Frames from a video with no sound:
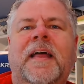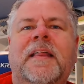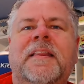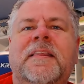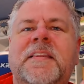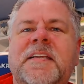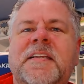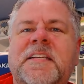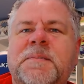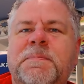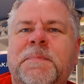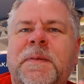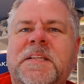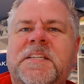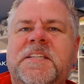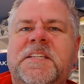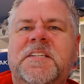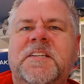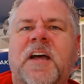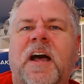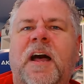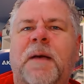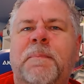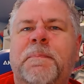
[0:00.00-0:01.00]
This month's
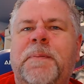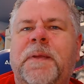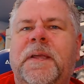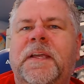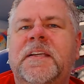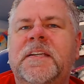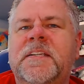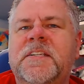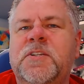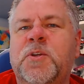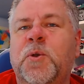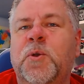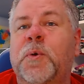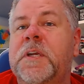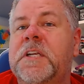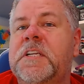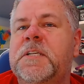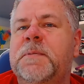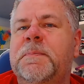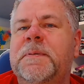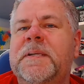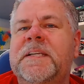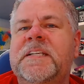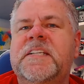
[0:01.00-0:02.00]
topic is going
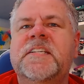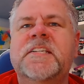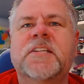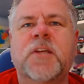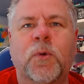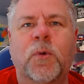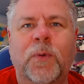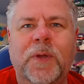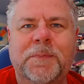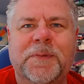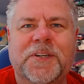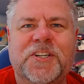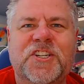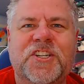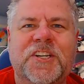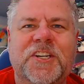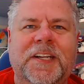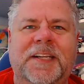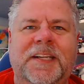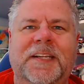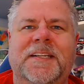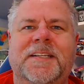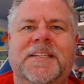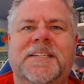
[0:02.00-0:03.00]
to be sewing
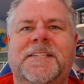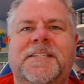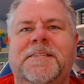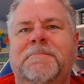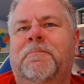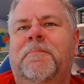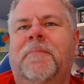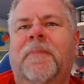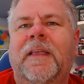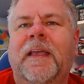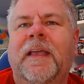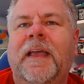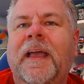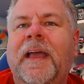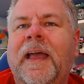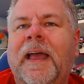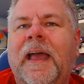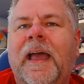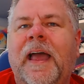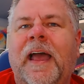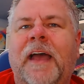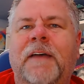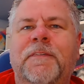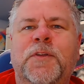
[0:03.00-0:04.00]
machines.
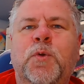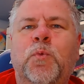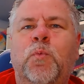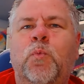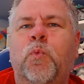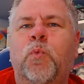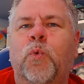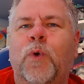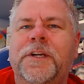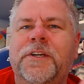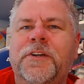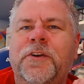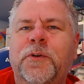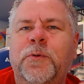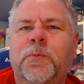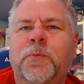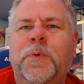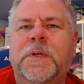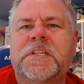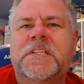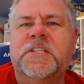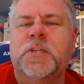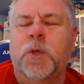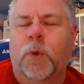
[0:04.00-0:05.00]
Have you wondered
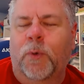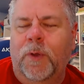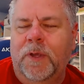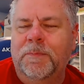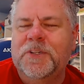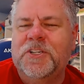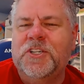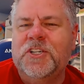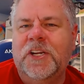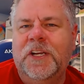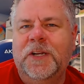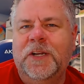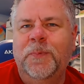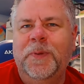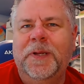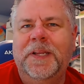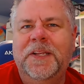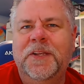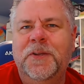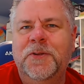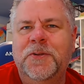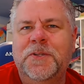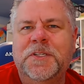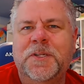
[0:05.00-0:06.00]
what sewing machine we
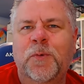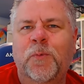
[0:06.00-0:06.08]
use